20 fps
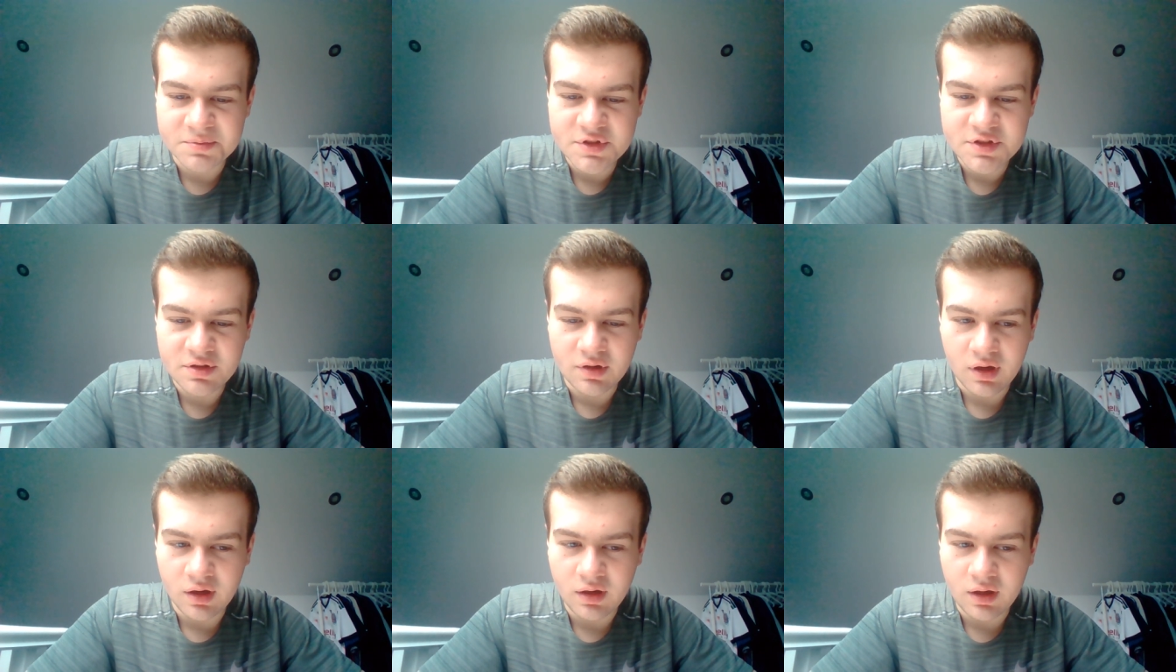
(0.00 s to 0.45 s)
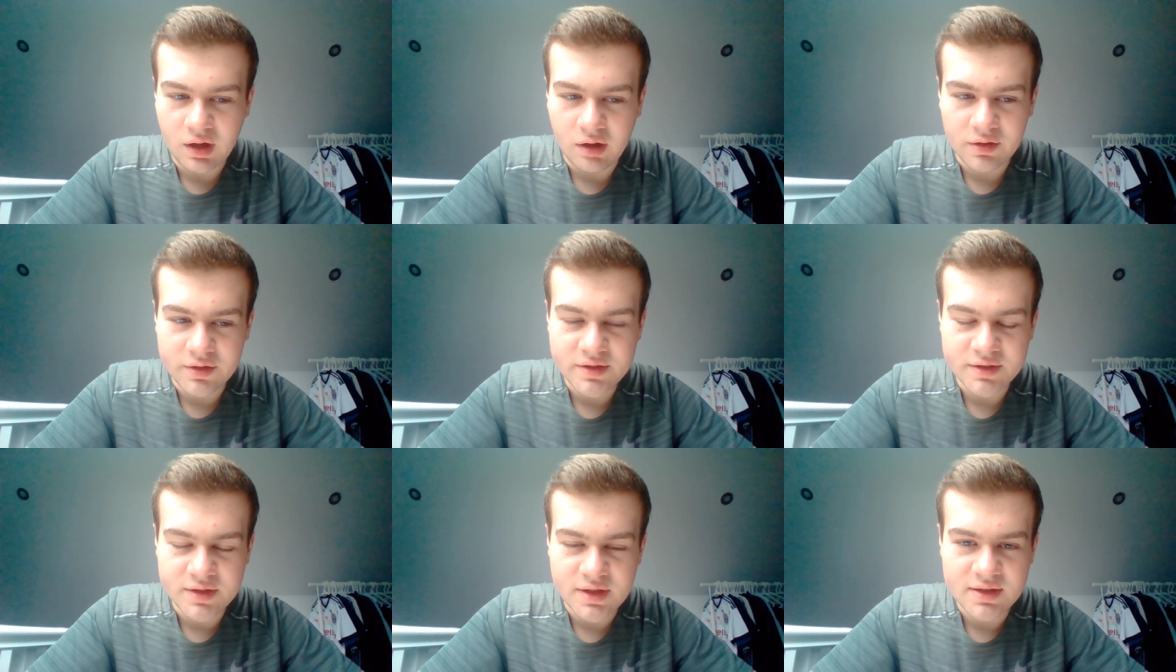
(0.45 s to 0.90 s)
score
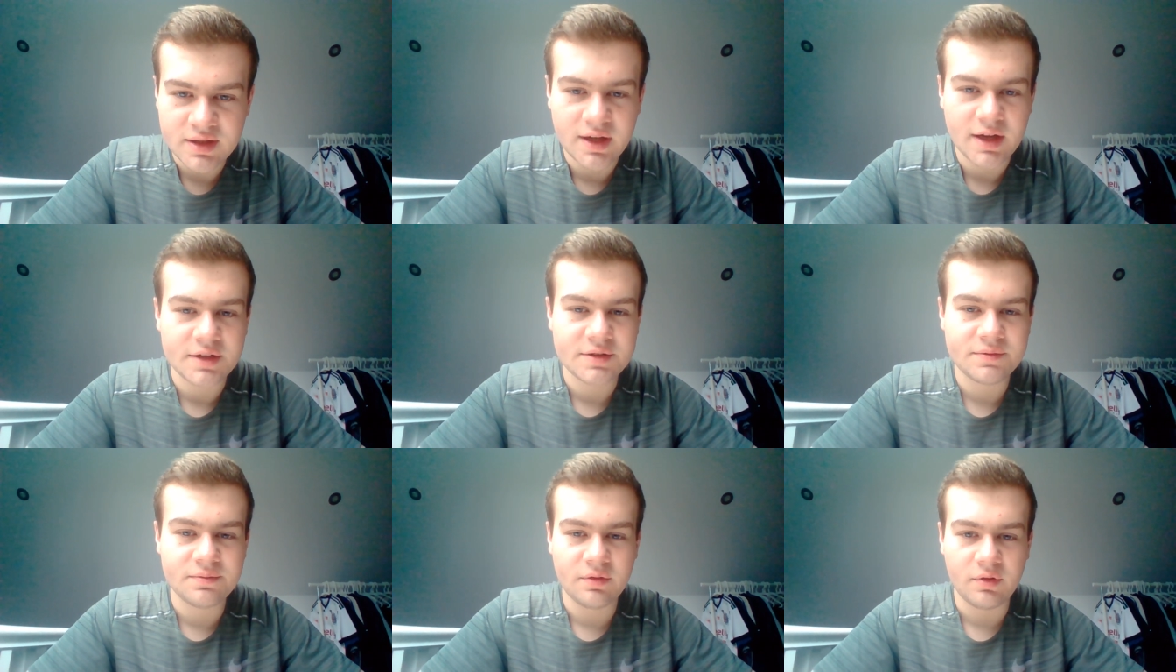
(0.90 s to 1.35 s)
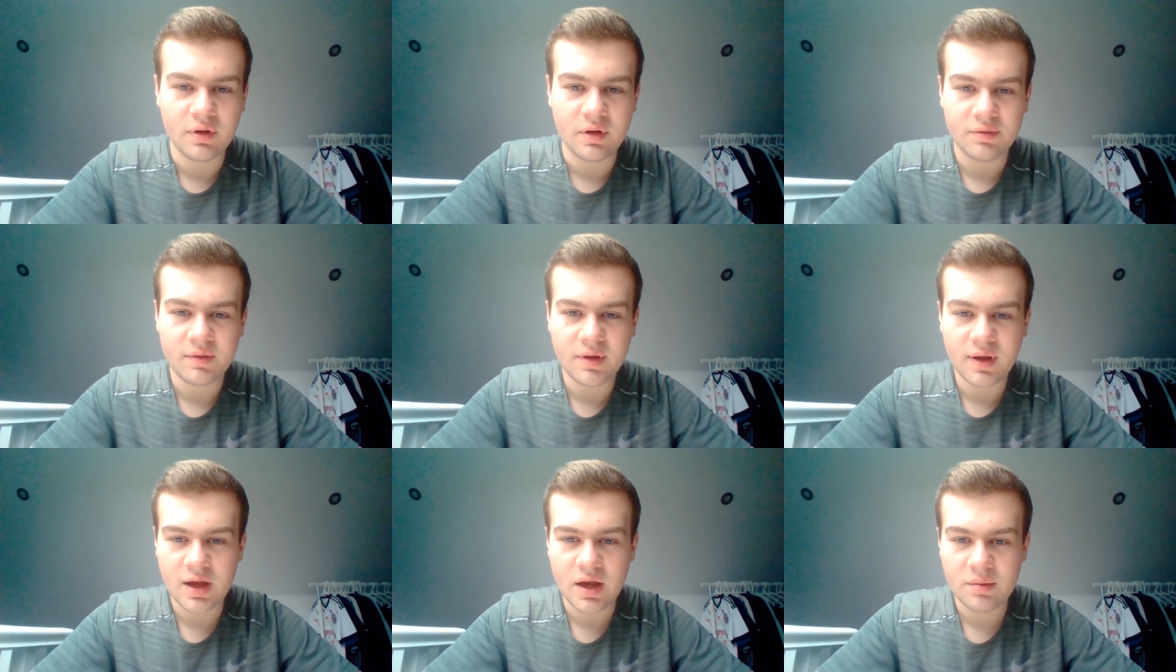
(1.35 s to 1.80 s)
goals in these last
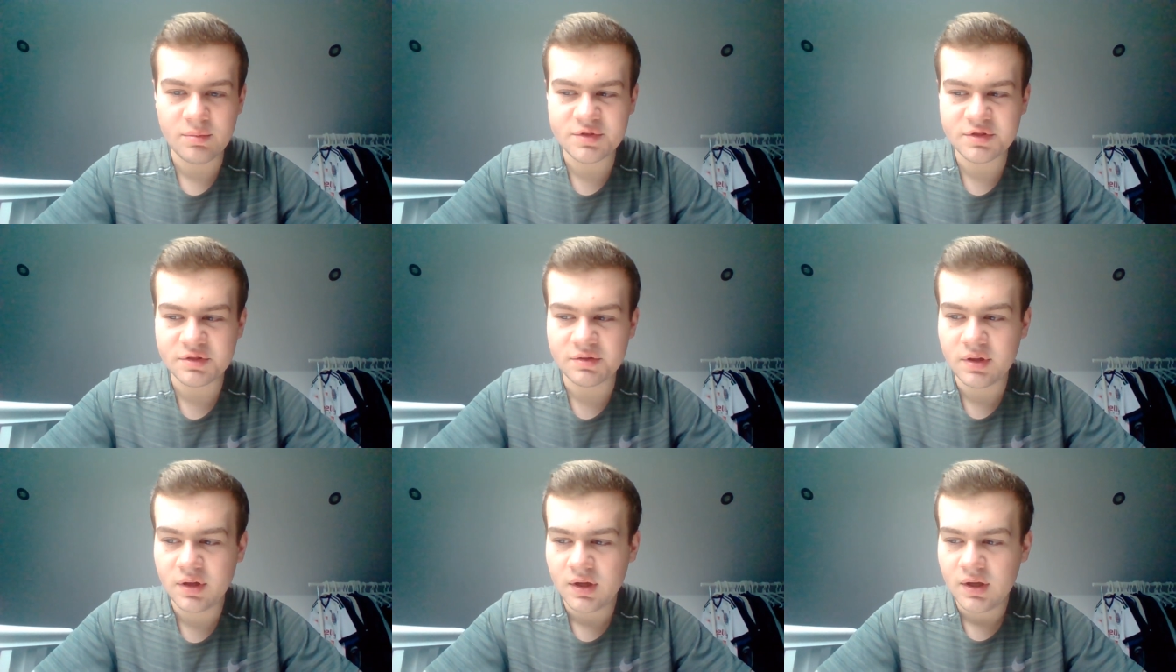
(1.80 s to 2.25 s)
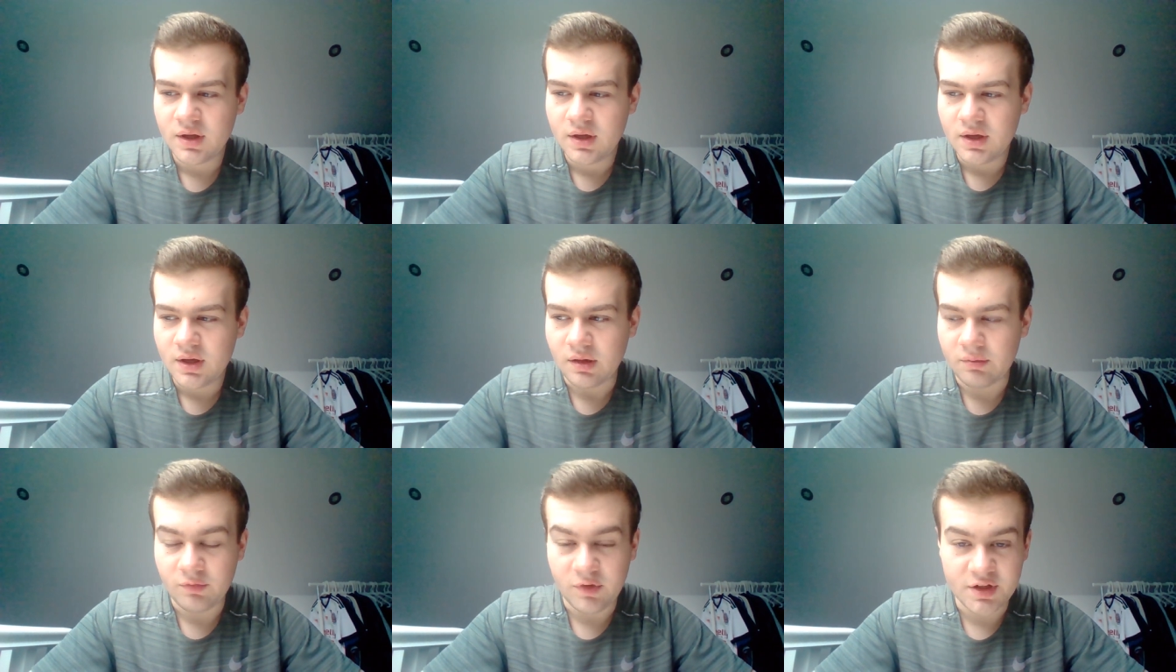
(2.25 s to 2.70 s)
five games
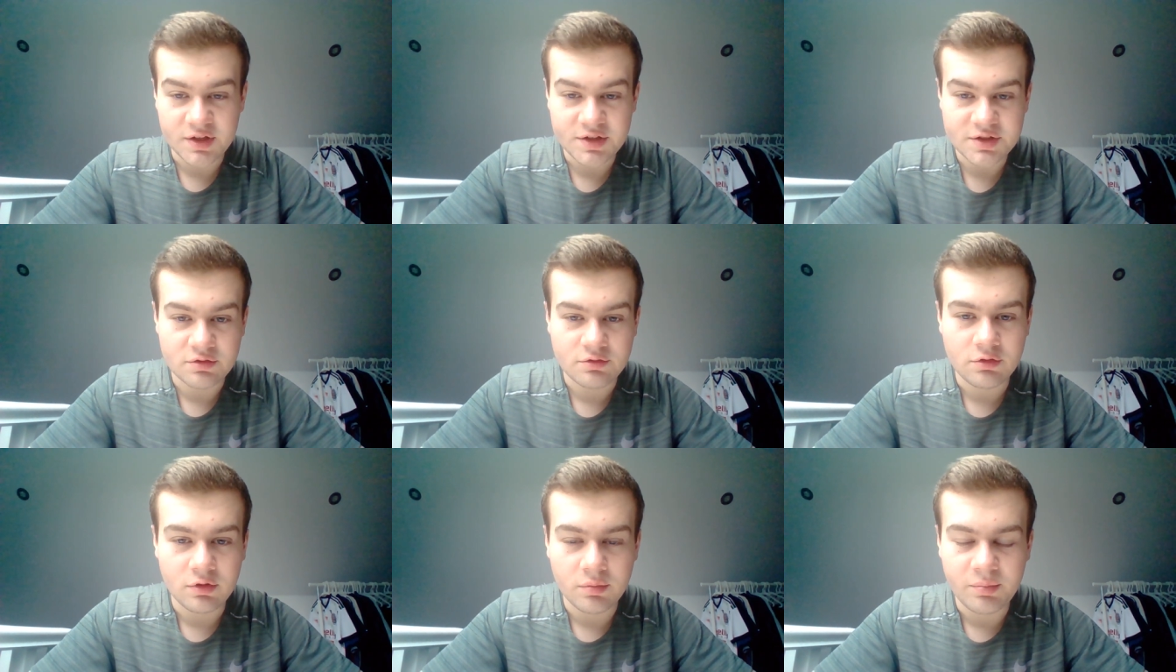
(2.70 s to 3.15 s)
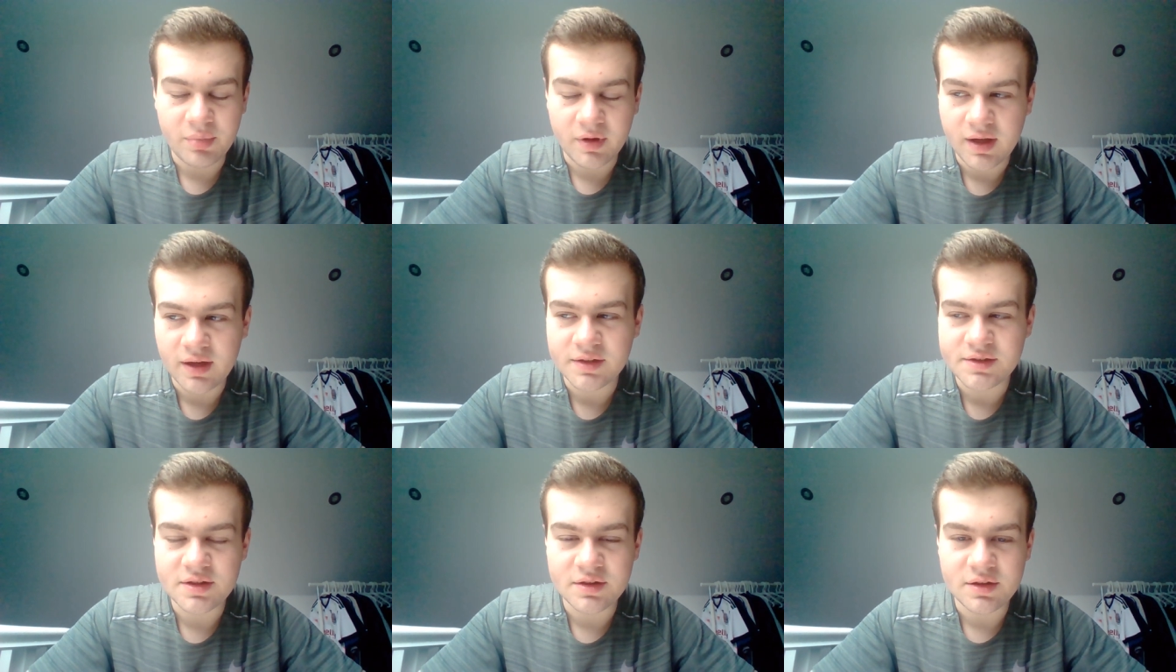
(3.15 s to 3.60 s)
and win us the cup and
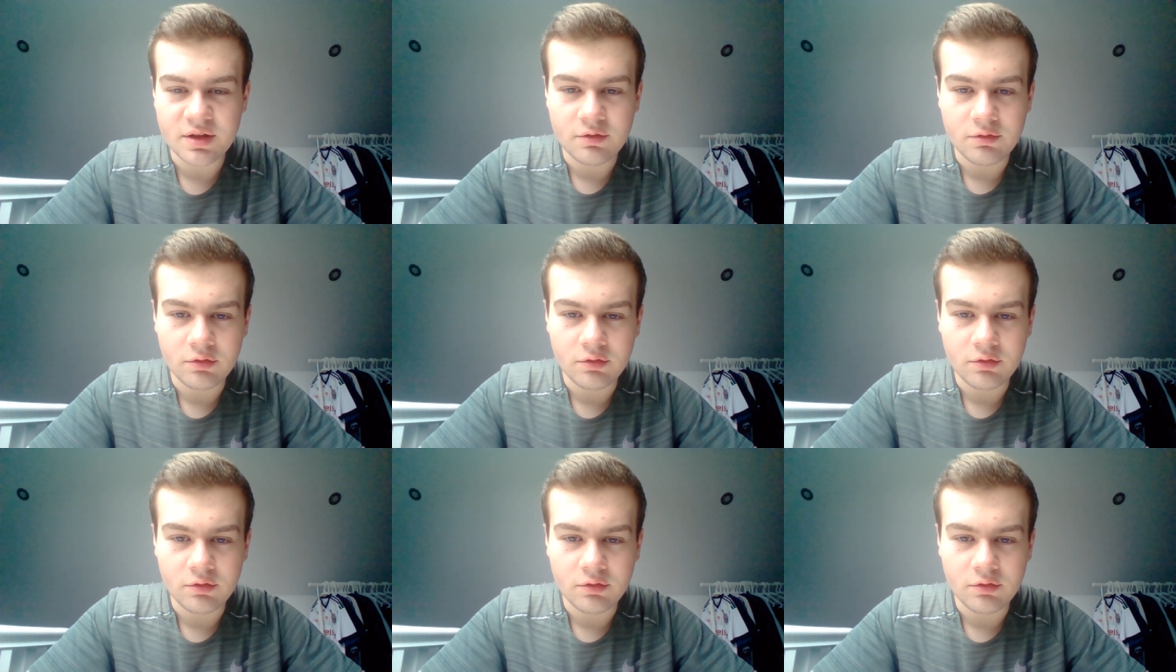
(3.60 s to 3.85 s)
get us into